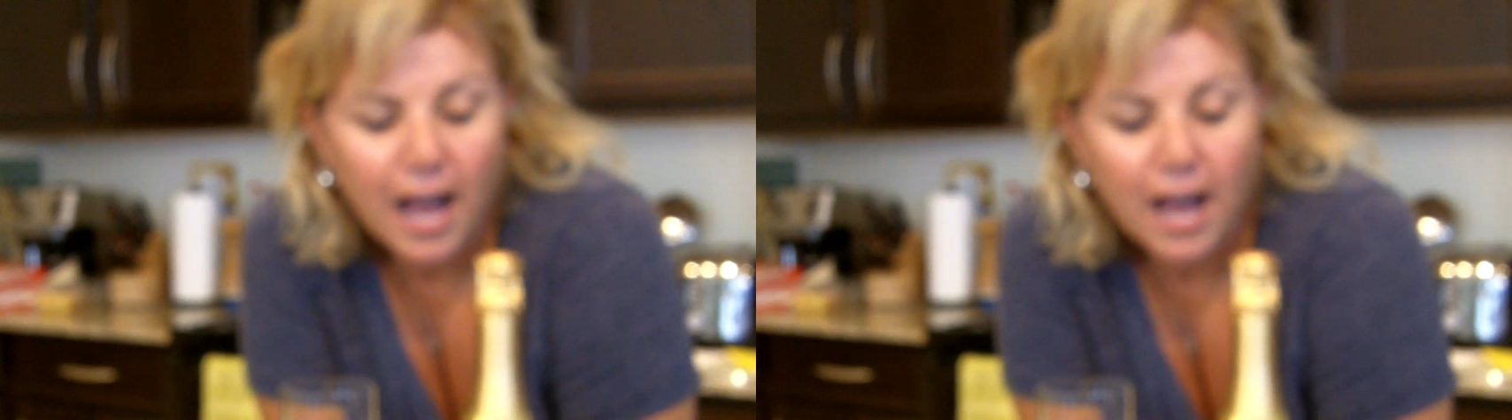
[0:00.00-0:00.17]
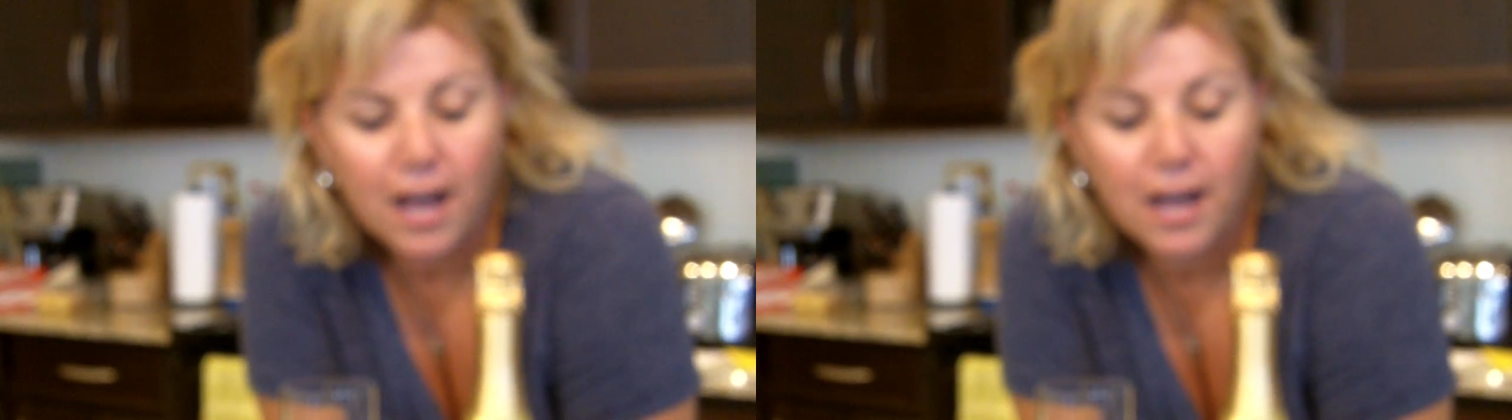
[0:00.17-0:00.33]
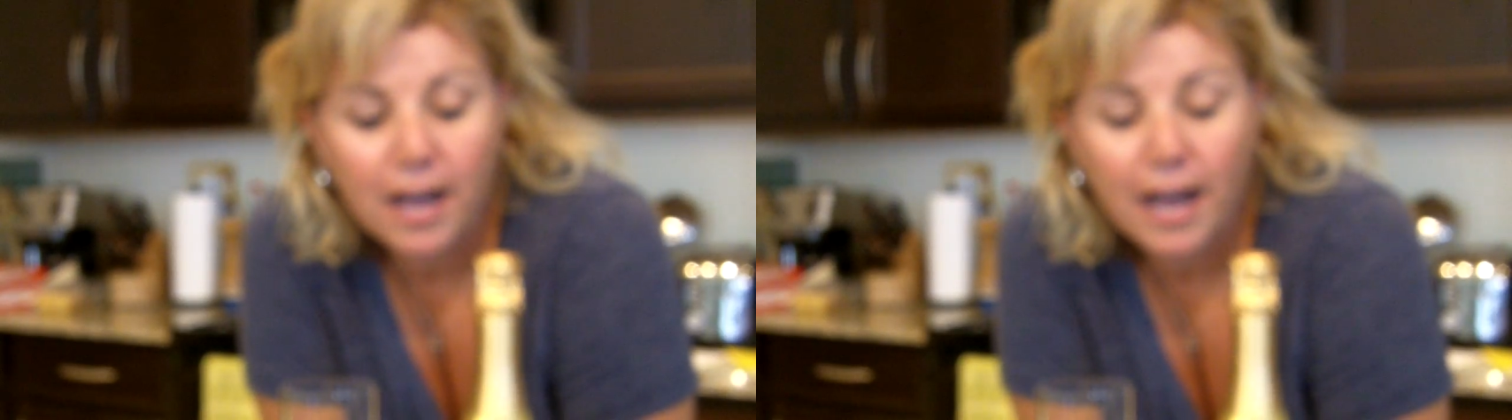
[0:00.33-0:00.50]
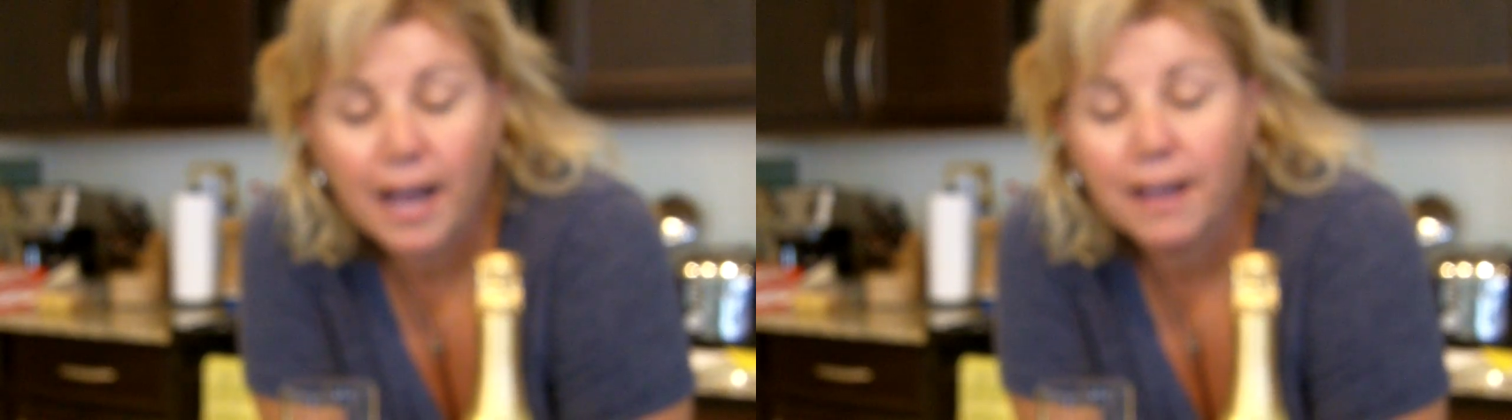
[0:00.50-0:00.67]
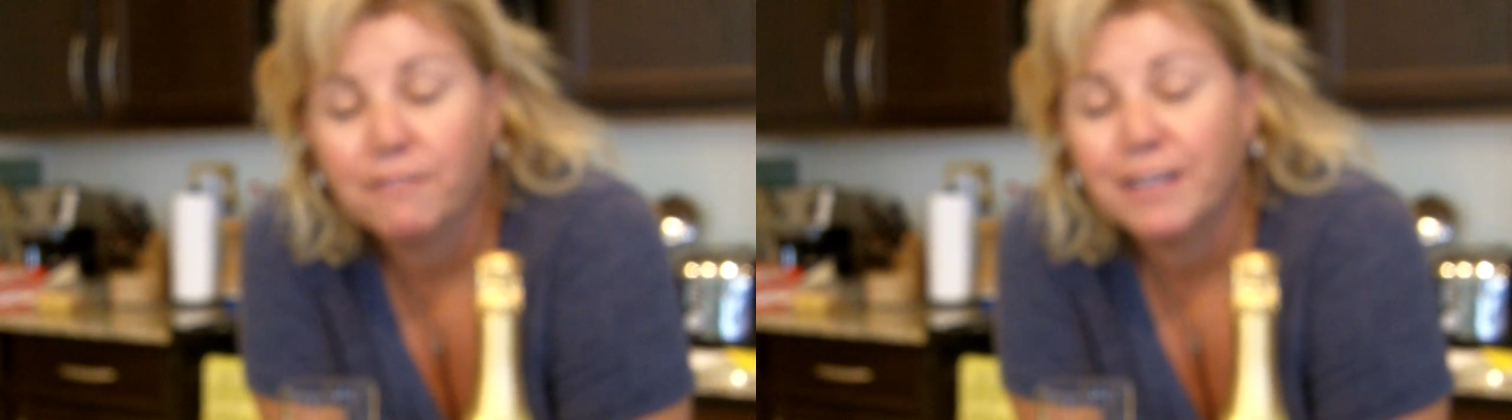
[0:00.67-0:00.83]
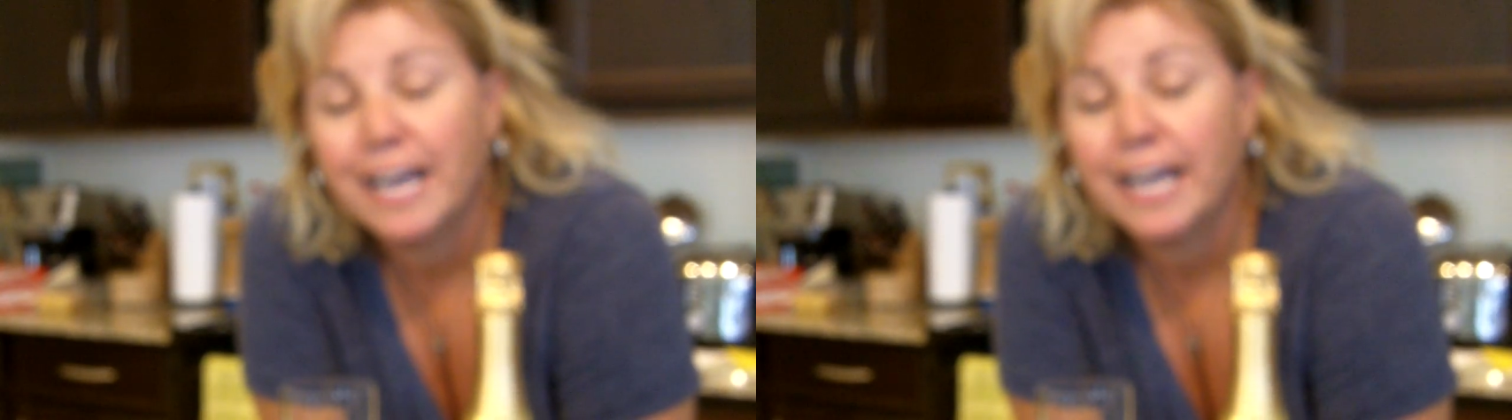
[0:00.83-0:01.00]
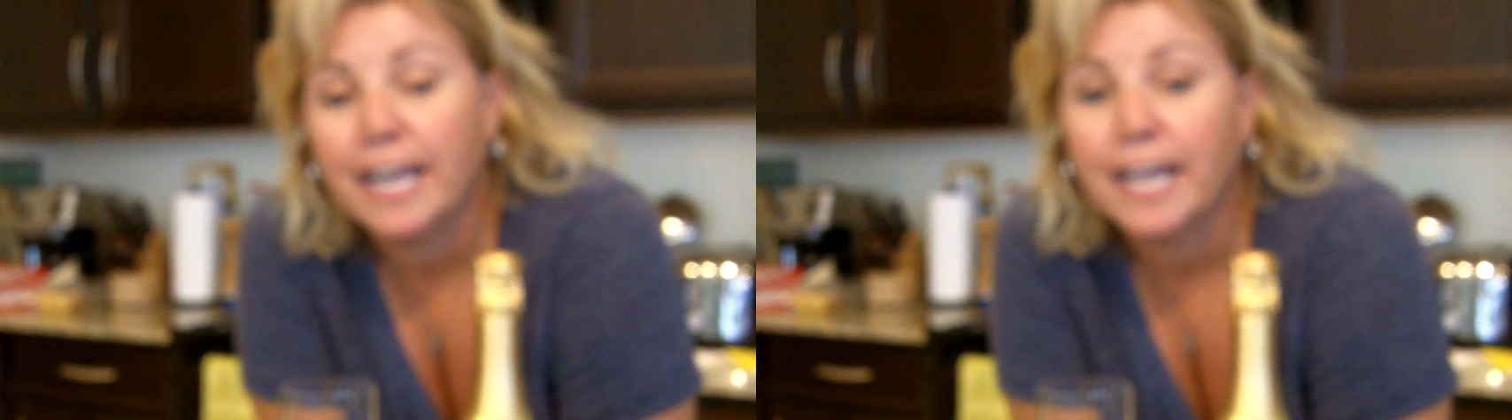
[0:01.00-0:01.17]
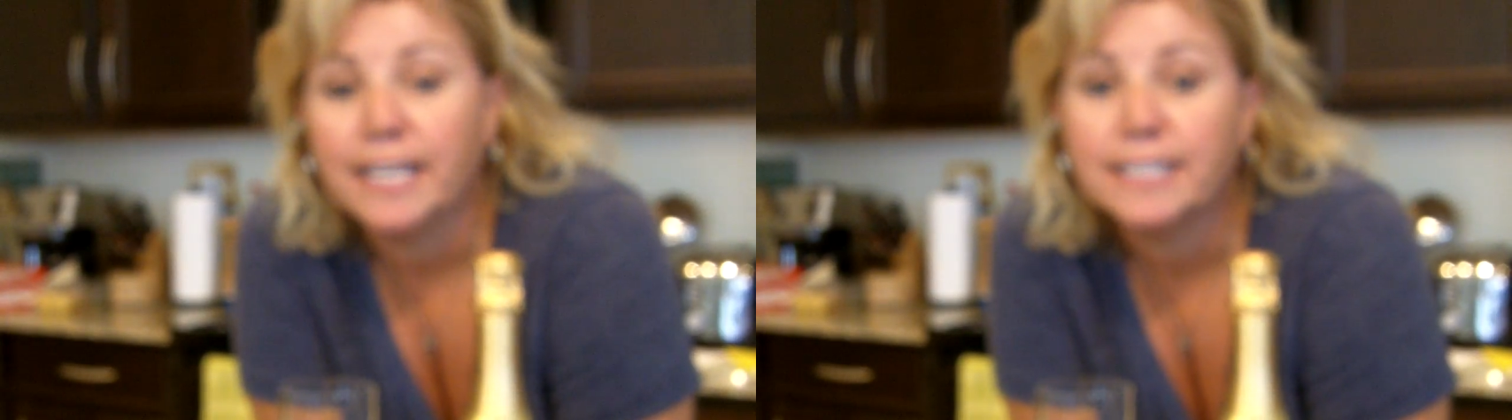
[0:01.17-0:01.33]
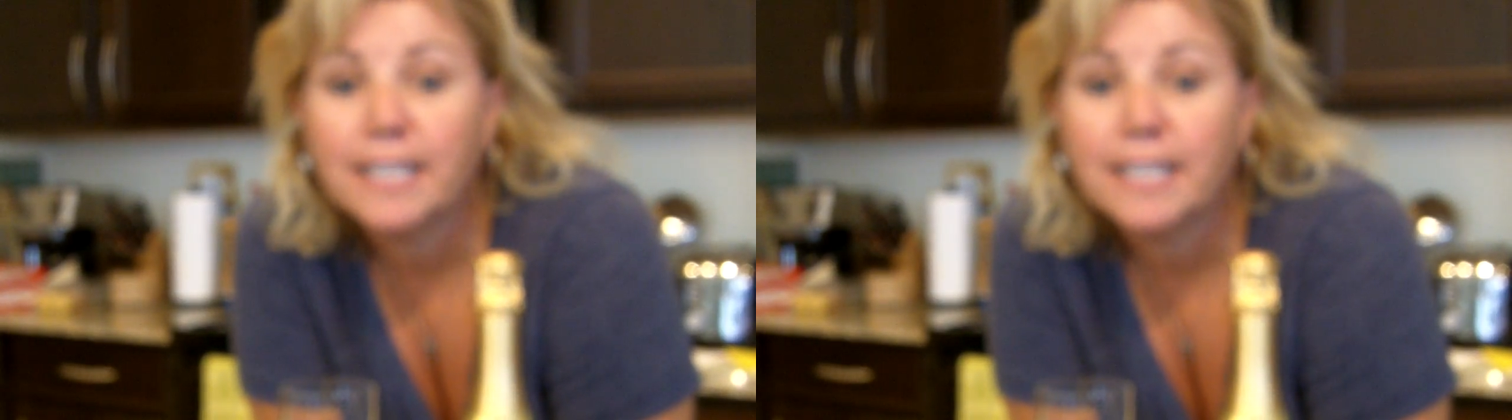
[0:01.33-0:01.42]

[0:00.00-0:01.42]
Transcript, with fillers: Uh, I have got a